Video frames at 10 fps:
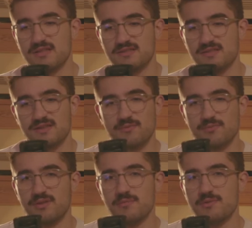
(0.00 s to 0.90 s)
this like
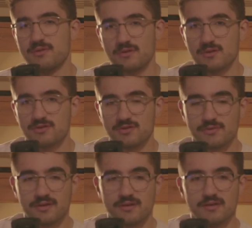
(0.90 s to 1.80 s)
really muted look
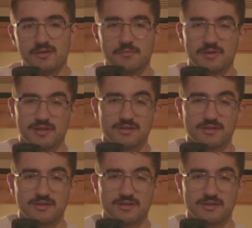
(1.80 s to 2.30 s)
to it, but it